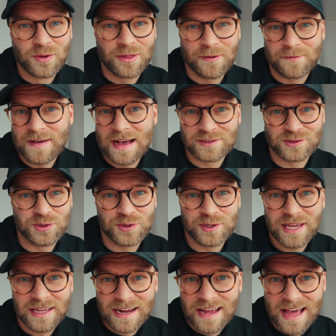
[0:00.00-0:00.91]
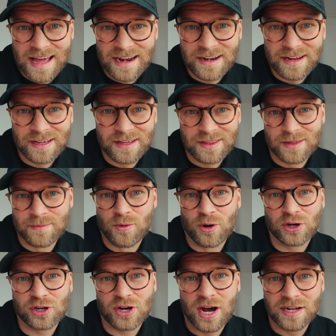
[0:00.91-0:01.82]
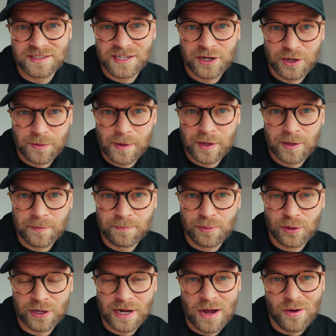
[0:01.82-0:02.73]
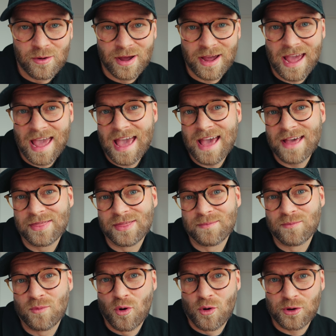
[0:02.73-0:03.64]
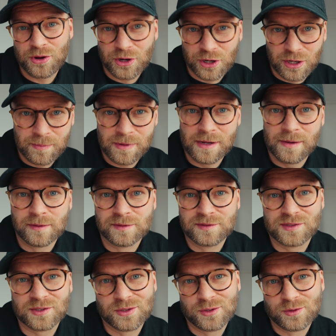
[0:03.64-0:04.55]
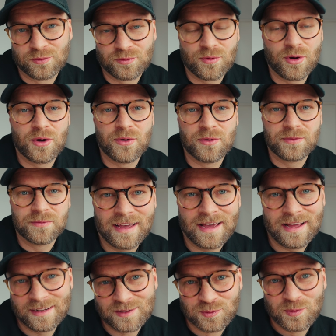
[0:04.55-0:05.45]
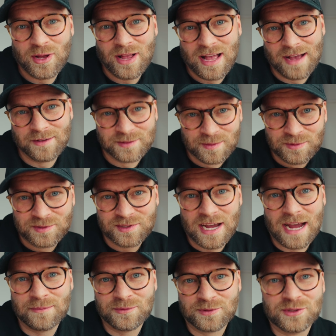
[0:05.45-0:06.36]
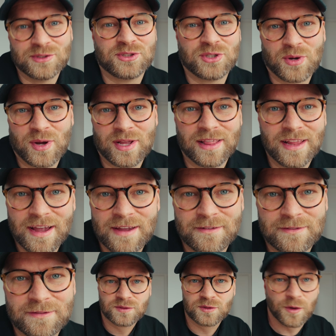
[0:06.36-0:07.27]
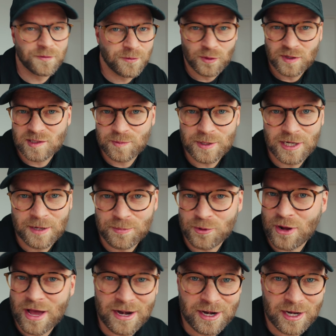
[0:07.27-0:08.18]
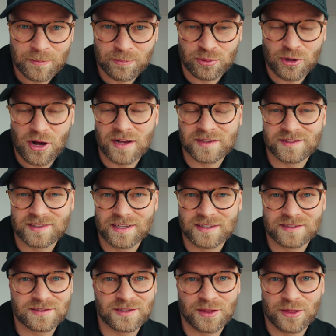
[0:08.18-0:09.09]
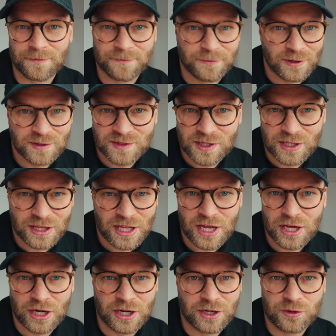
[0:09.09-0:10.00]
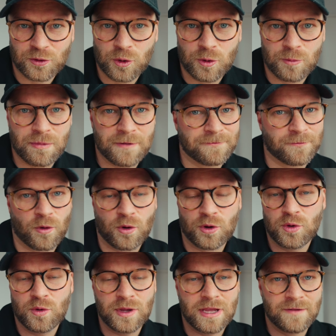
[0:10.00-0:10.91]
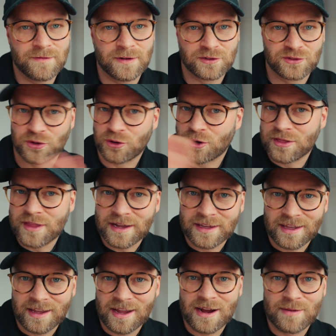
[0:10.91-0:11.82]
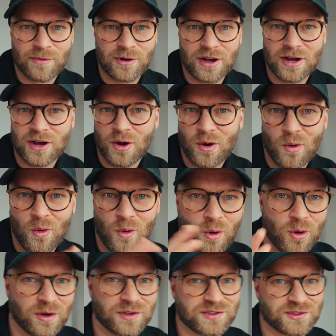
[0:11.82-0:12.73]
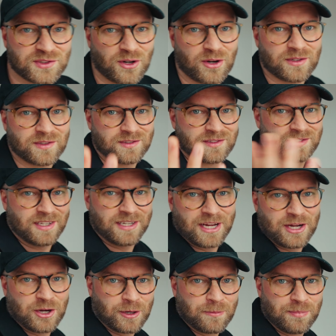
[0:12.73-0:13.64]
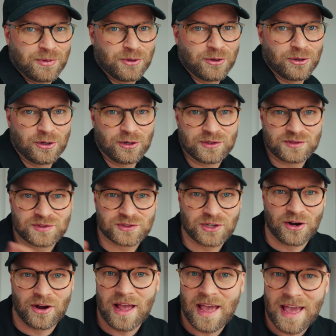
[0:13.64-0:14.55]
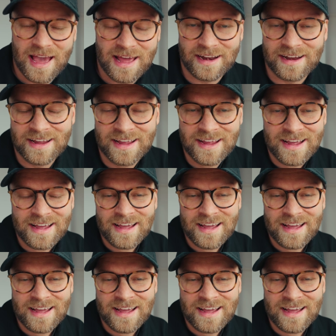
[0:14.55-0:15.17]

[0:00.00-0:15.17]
the faster you get at editing, the more content you're gonna be able to put out and the more you're gonna be able to grow. And as well have some time to enjoy life. So if you wanna speed up your editing process, the first thing that you gotta do before you even turn on that camera or start sitting at your computer to start edit